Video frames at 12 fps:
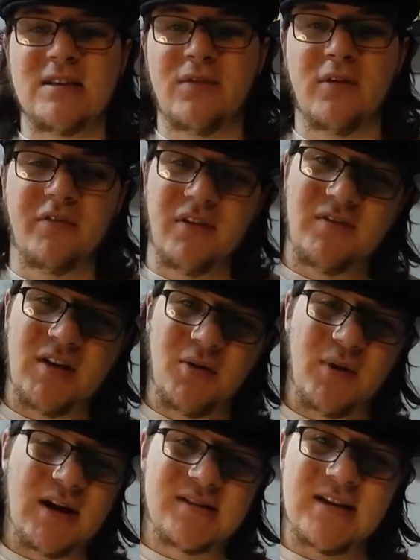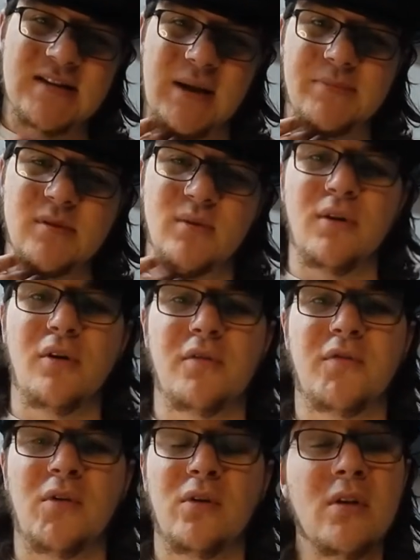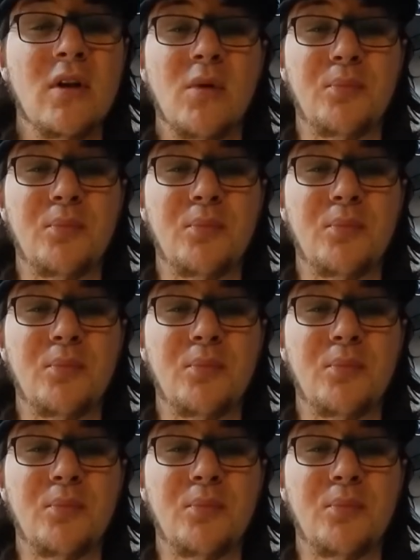If it were 50 quid, I'd say it's absolutely awful.